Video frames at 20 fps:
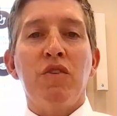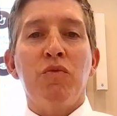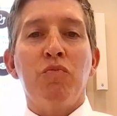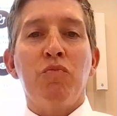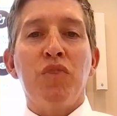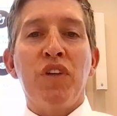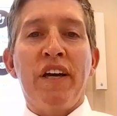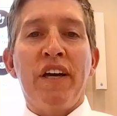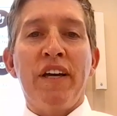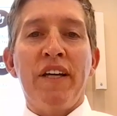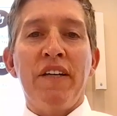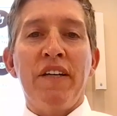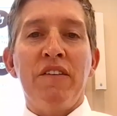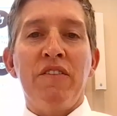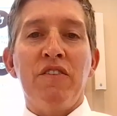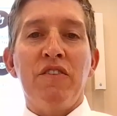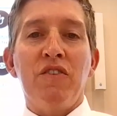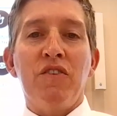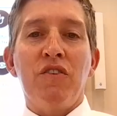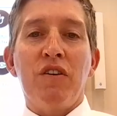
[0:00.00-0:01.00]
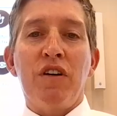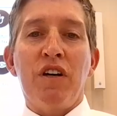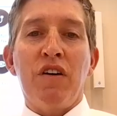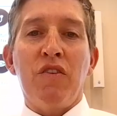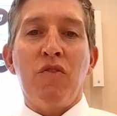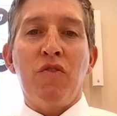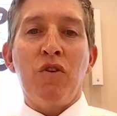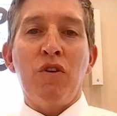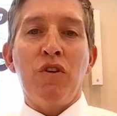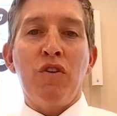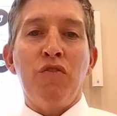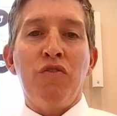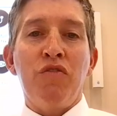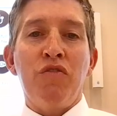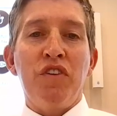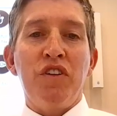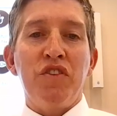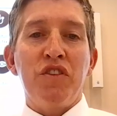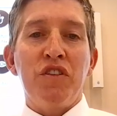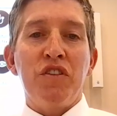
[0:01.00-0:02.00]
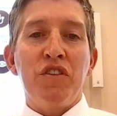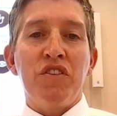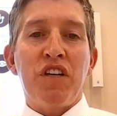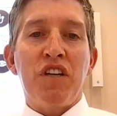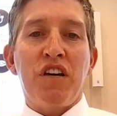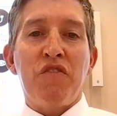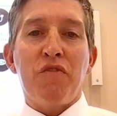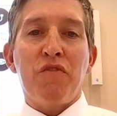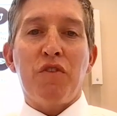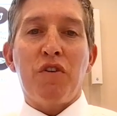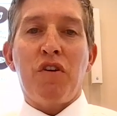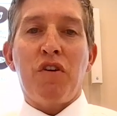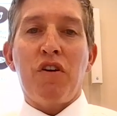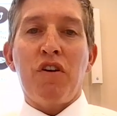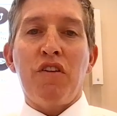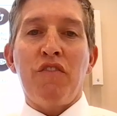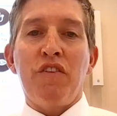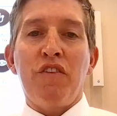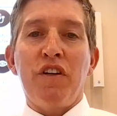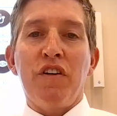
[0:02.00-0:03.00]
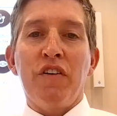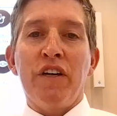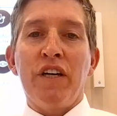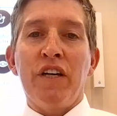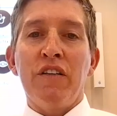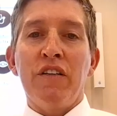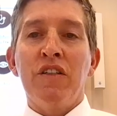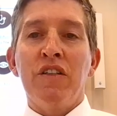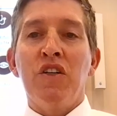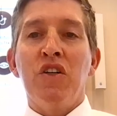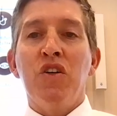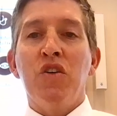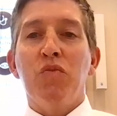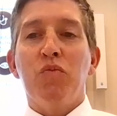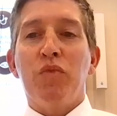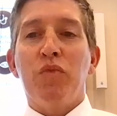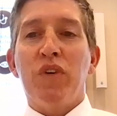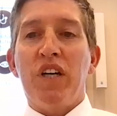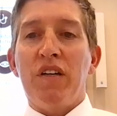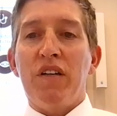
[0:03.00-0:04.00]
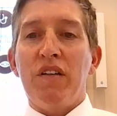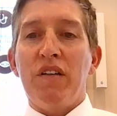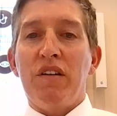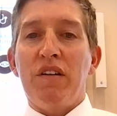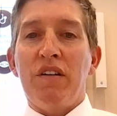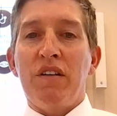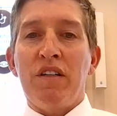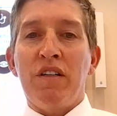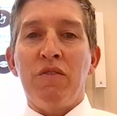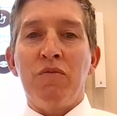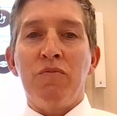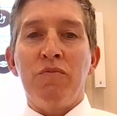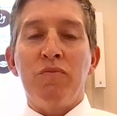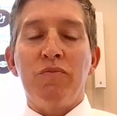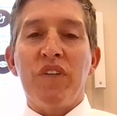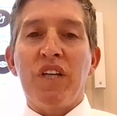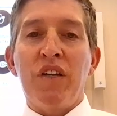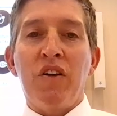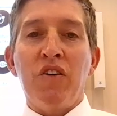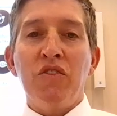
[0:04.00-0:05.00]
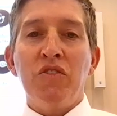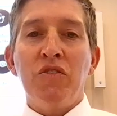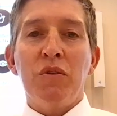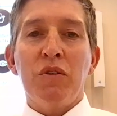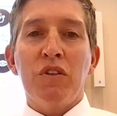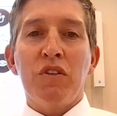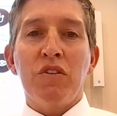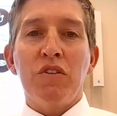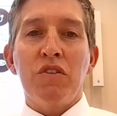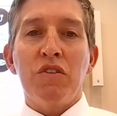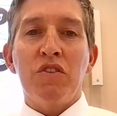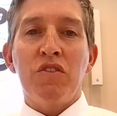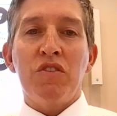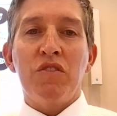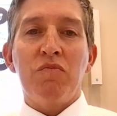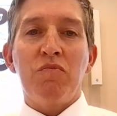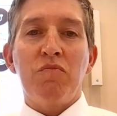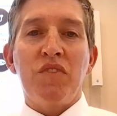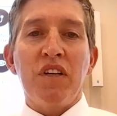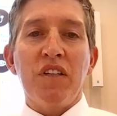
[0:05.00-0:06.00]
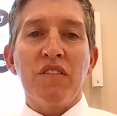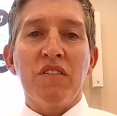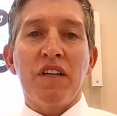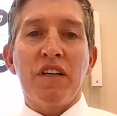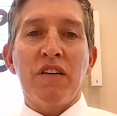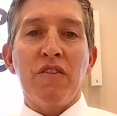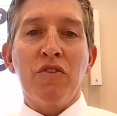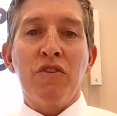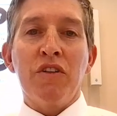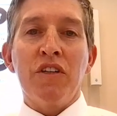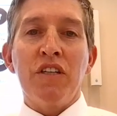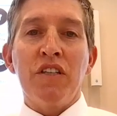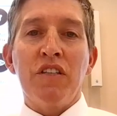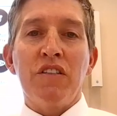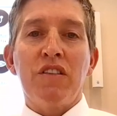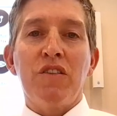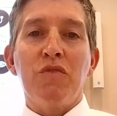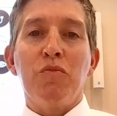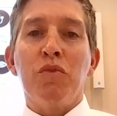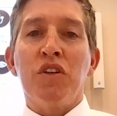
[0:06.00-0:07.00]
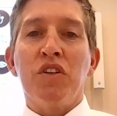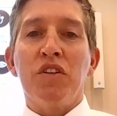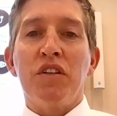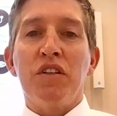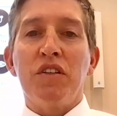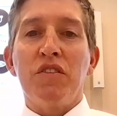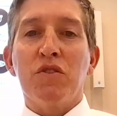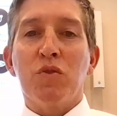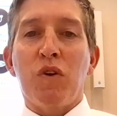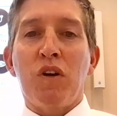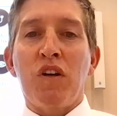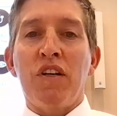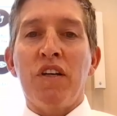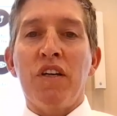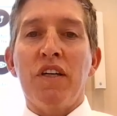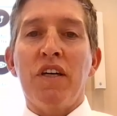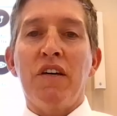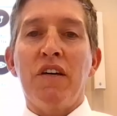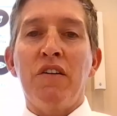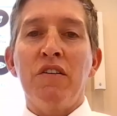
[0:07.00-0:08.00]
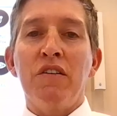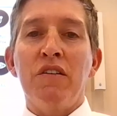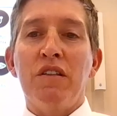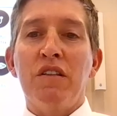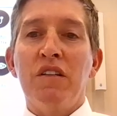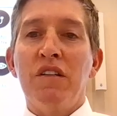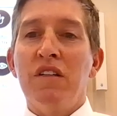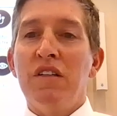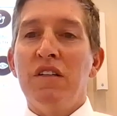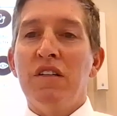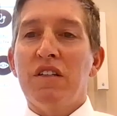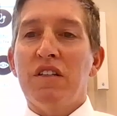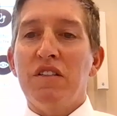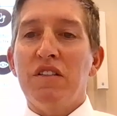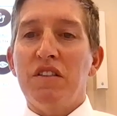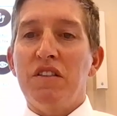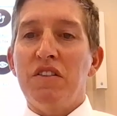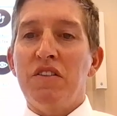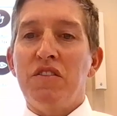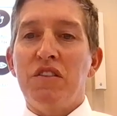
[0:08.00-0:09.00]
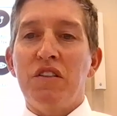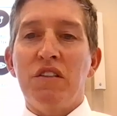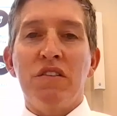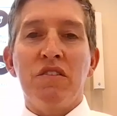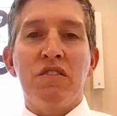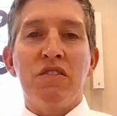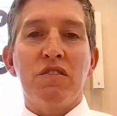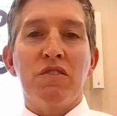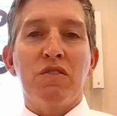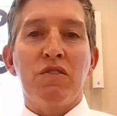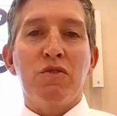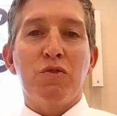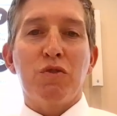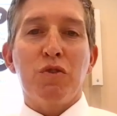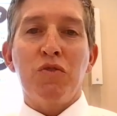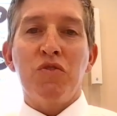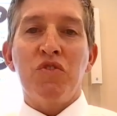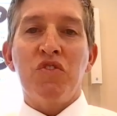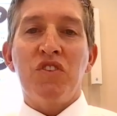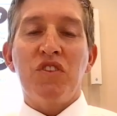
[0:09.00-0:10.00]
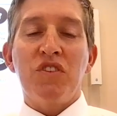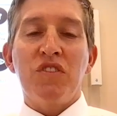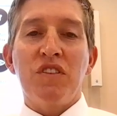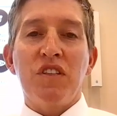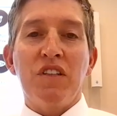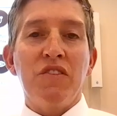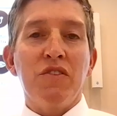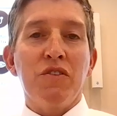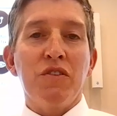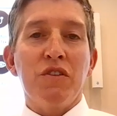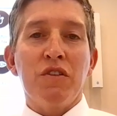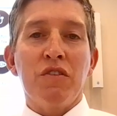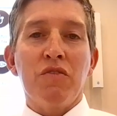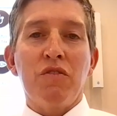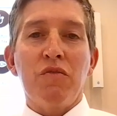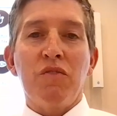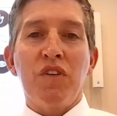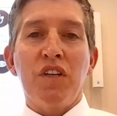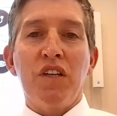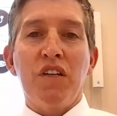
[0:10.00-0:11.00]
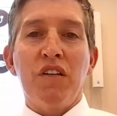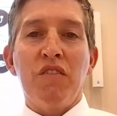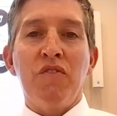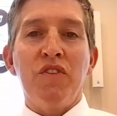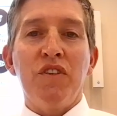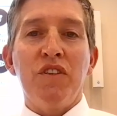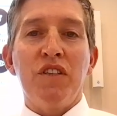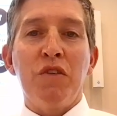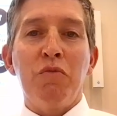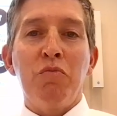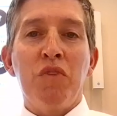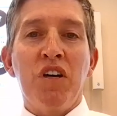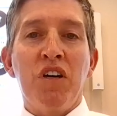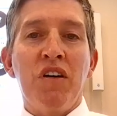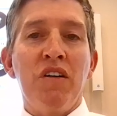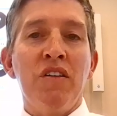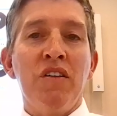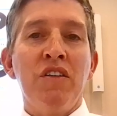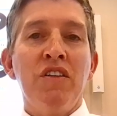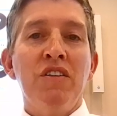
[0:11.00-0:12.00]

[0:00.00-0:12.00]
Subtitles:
blind or low vision, deaf or hard of hearing, but it also includes things like learning disabilities, chronic health conditions, Crohn's disease or emphysema,